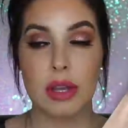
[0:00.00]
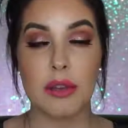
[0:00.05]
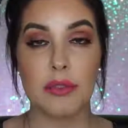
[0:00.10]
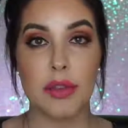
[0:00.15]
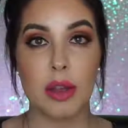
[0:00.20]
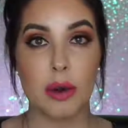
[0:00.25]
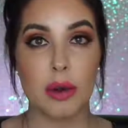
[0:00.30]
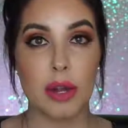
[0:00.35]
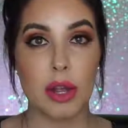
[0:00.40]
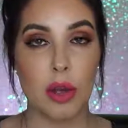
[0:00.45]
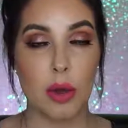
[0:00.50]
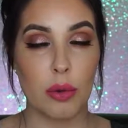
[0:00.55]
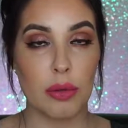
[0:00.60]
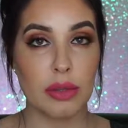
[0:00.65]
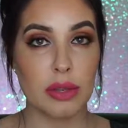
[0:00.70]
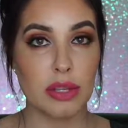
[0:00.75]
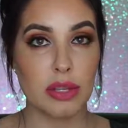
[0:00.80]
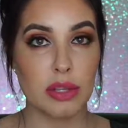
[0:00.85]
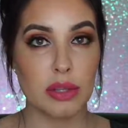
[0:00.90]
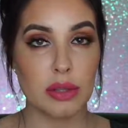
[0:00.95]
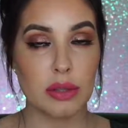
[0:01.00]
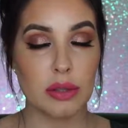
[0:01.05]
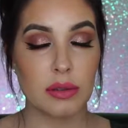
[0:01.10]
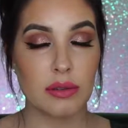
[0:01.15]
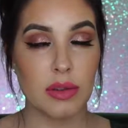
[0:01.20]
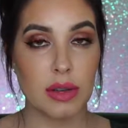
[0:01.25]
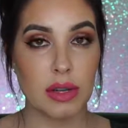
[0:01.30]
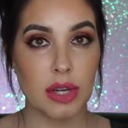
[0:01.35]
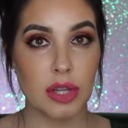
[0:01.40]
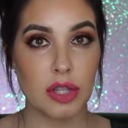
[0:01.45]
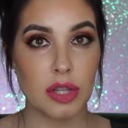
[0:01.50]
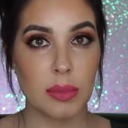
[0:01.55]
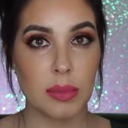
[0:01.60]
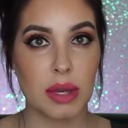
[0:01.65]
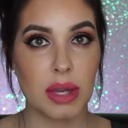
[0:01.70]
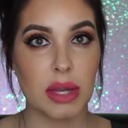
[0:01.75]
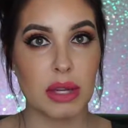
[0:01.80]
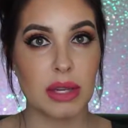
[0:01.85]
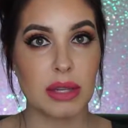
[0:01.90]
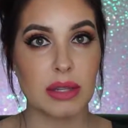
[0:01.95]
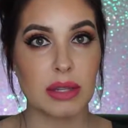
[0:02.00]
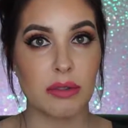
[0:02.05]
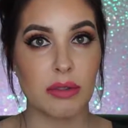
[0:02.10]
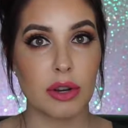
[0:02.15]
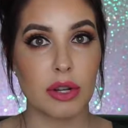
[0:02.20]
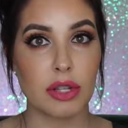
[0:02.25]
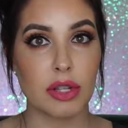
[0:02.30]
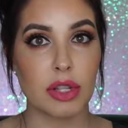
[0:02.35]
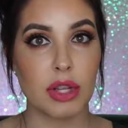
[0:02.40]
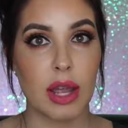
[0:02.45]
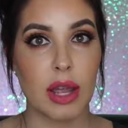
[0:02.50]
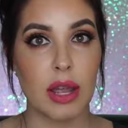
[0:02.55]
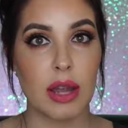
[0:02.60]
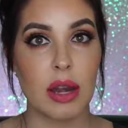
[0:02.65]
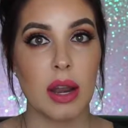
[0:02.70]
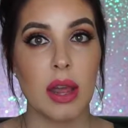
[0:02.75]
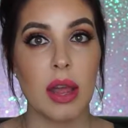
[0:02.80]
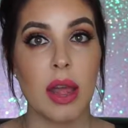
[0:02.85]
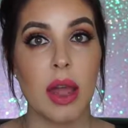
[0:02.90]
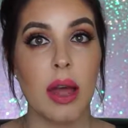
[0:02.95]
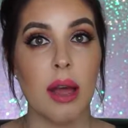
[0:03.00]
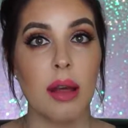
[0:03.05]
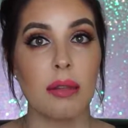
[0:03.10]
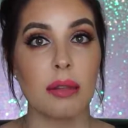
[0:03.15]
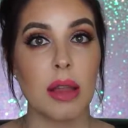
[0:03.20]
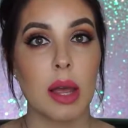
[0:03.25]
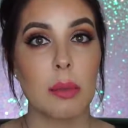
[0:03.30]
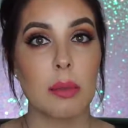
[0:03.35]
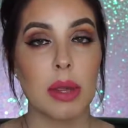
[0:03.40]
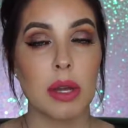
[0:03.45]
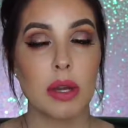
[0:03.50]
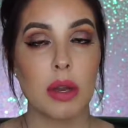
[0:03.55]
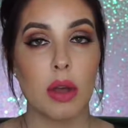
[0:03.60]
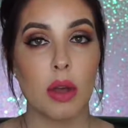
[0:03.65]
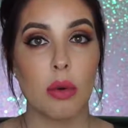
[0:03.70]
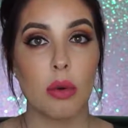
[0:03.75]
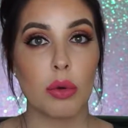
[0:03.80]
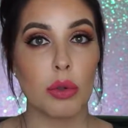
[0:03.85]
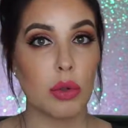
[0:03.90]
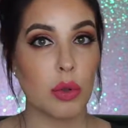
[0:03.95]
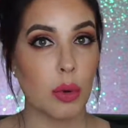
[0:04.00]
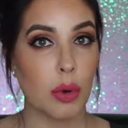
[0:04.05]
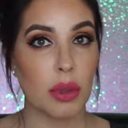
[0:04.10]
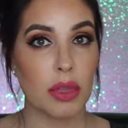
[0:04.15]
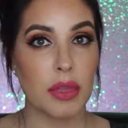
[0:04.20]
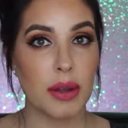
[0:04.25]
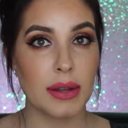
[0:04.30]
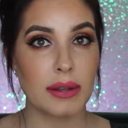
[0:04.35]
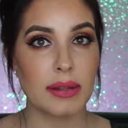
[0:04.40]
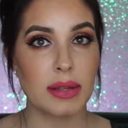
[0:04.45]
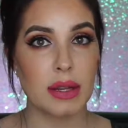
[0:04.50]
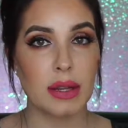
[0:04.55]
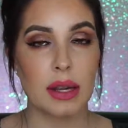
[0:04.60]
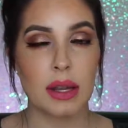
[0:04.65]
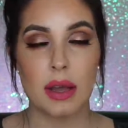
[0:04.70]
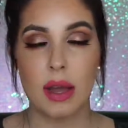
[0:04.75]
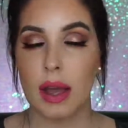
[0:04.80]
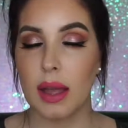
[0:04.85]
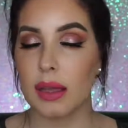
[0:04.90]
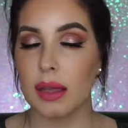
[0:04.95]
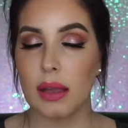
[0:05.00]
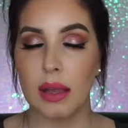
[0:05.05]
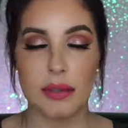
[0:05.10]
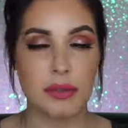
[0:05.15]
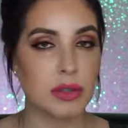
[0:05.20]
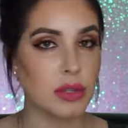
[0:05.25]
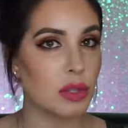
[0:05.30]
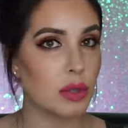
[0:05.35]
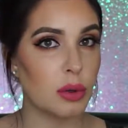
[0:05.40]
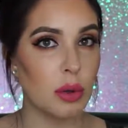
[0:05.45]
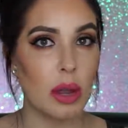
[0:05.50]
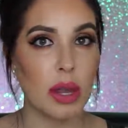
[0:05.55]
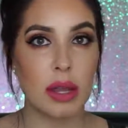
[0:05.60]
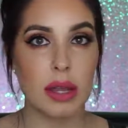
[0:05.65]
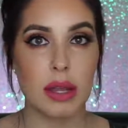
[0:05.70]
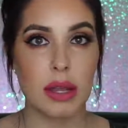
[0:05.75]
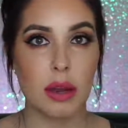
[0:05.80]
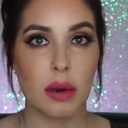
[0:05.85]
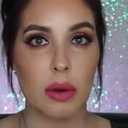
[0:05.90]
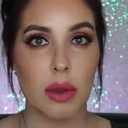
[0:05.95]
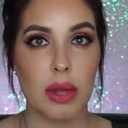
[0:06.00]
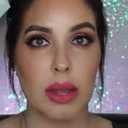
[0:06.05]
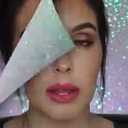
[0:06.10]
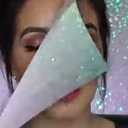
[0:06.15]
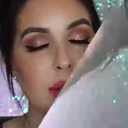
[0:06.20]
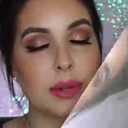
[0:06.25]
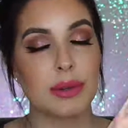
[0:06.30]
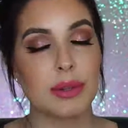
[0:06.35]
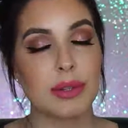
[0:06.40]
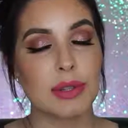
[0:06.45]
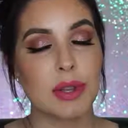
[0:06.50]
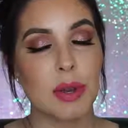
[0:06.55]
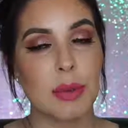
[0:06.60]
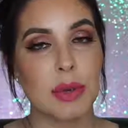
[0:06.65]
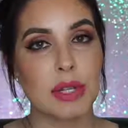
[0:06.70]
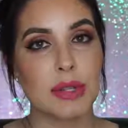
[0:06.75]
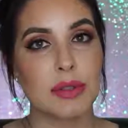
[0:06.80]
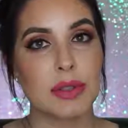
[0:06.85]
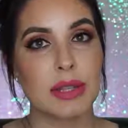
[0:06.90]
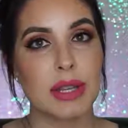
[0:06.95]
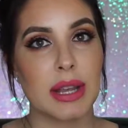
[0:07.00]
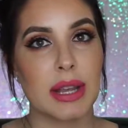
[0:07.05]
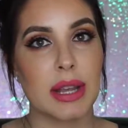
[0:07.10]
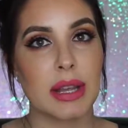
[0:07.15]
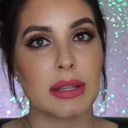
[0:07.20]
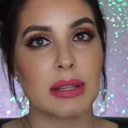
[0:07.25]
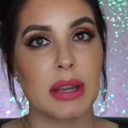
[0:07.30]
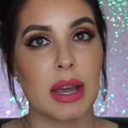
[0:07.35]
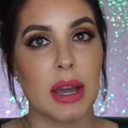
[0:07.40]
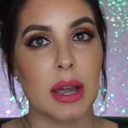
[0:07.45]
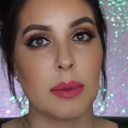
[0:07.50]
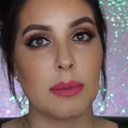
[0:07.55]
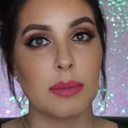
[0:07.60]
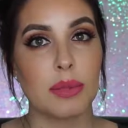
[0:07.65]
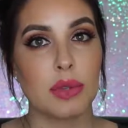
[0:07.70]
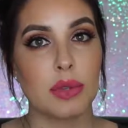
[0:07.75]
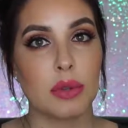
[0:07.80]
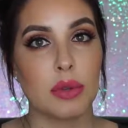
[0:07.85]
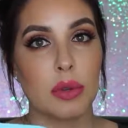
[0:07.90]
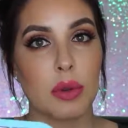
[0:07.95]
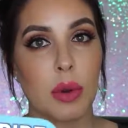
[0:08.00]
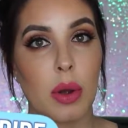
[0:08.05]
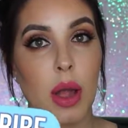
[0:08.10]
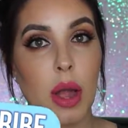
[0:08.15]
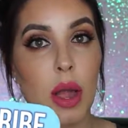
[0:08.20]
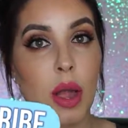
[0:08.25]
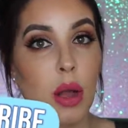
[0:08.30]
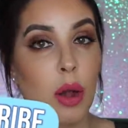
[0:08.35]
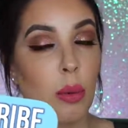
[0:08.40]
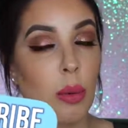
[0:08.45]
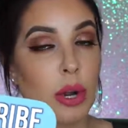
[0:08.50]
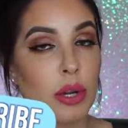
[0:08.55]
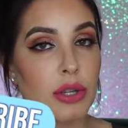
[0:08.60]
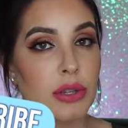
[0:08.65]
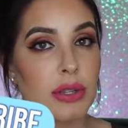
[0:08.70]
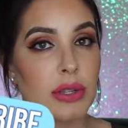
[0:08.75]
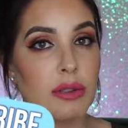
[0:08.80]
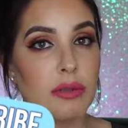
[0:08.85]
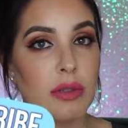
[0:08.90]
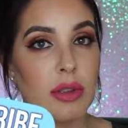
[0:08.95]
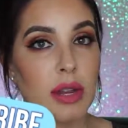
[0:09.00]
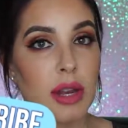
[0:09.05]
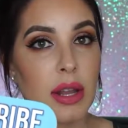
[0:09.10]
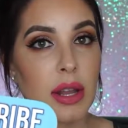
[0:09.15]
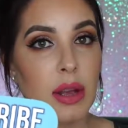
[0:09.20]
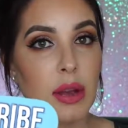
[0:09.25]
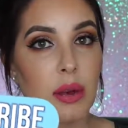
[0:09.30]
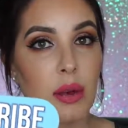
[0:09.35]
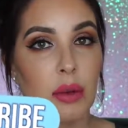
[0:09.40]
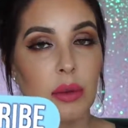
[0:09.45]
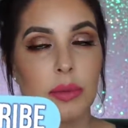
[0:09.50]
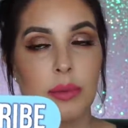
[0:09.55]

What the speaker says: If you already own this foundation but in a different shade, let me know your thoughts on it. I'd love to hear it. Thank you so much for taking time to watch this video.